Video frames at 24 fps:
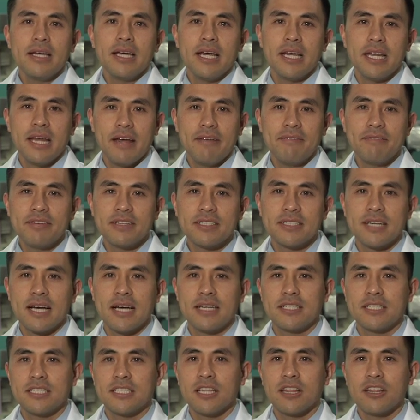It
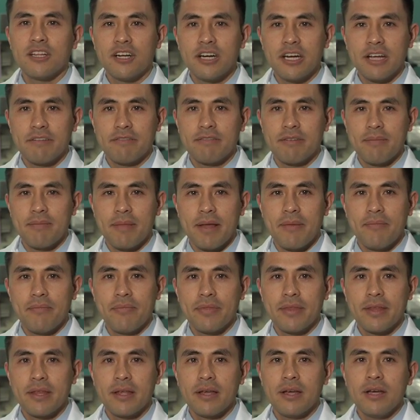emphasizes learning from them.
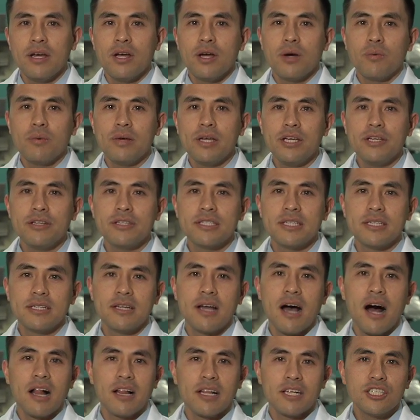We use the
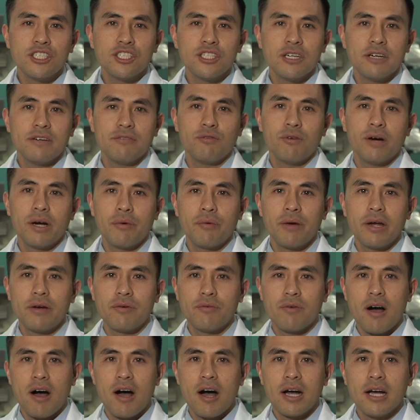knowledge of what went
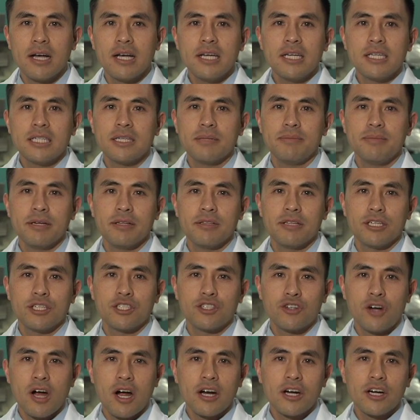wrong to build a
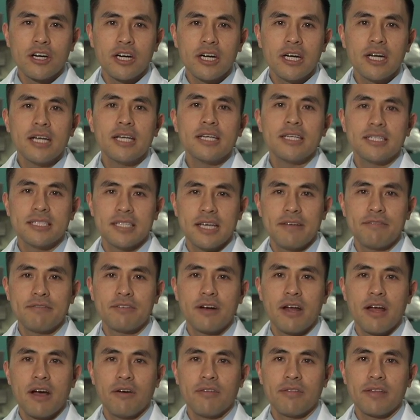stronger,
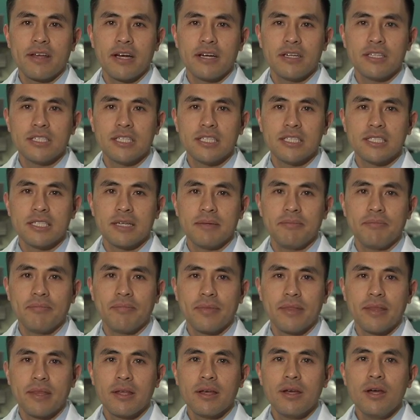safer healthcare system.
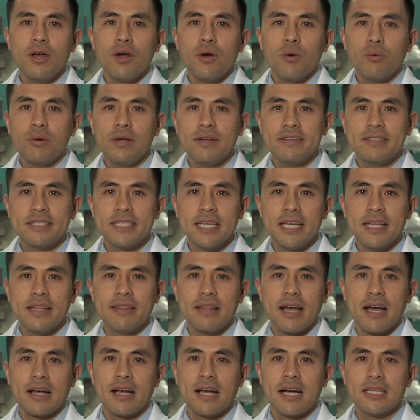We've seen
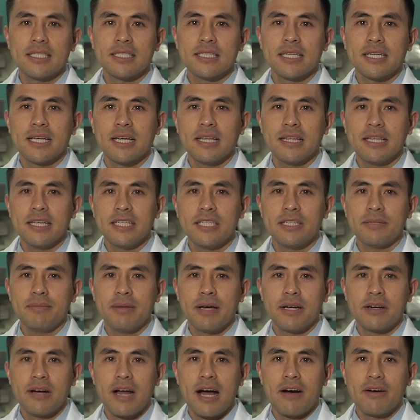that CUSP can lead to
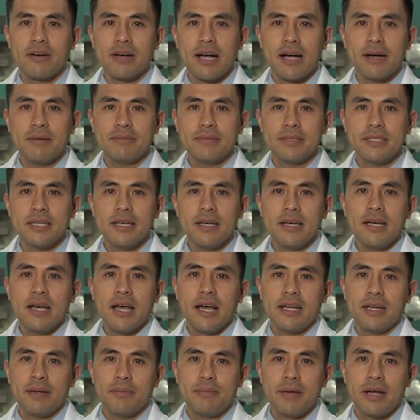better outcomes
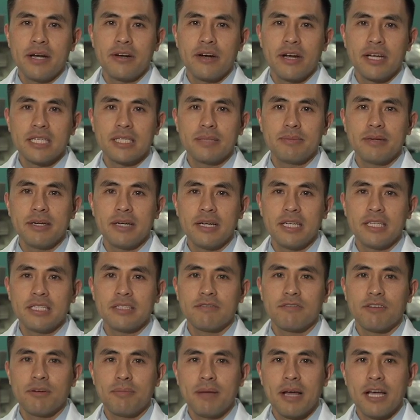and a better experience
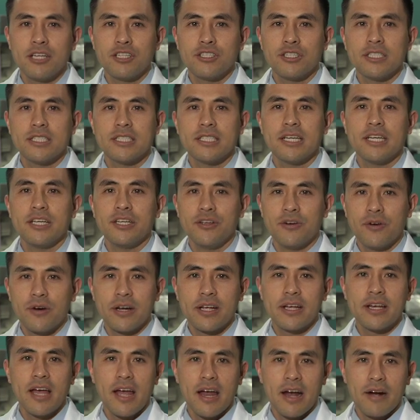for patients in your
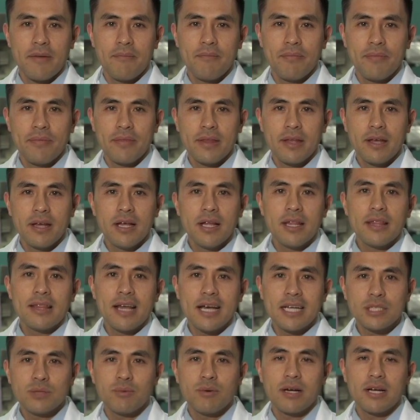care.
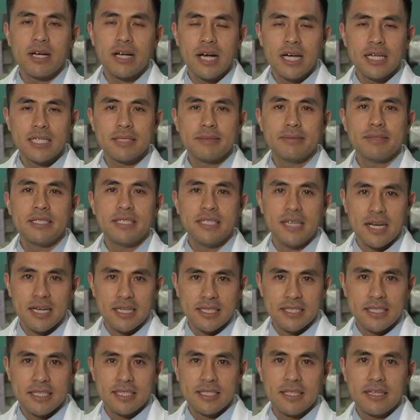That's what CUSP
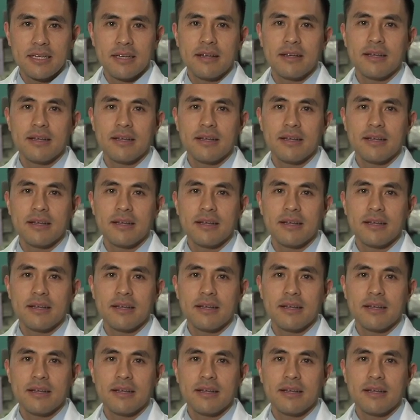does.